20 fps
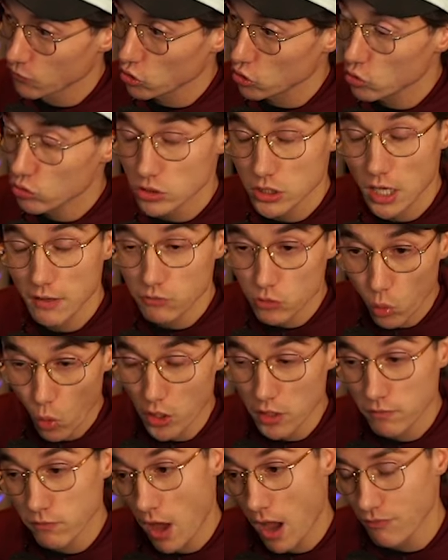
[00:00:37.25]
you save
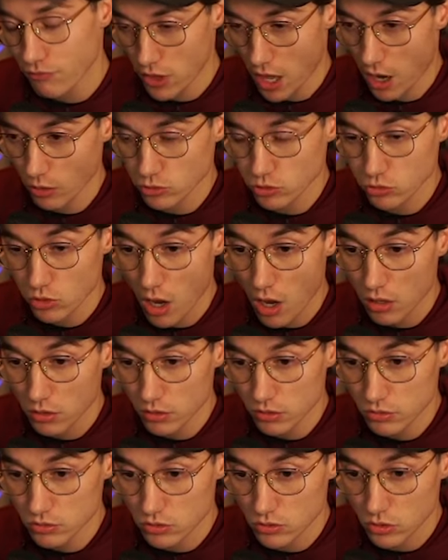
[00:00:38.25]

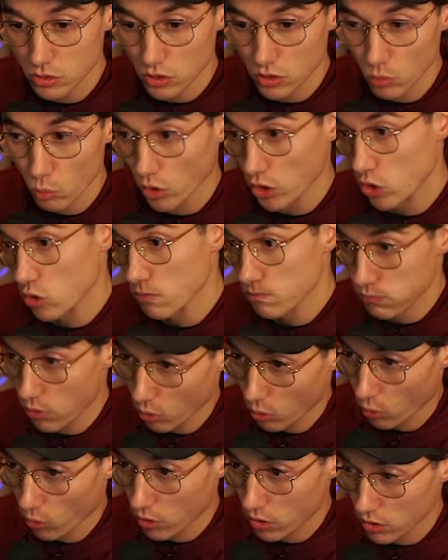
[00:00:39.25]
$25,000. What are you
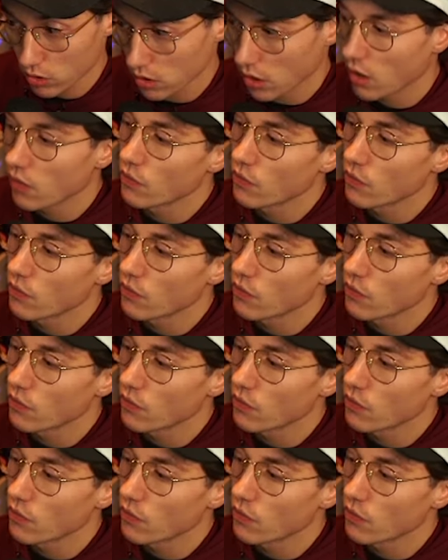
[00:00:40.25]
poor?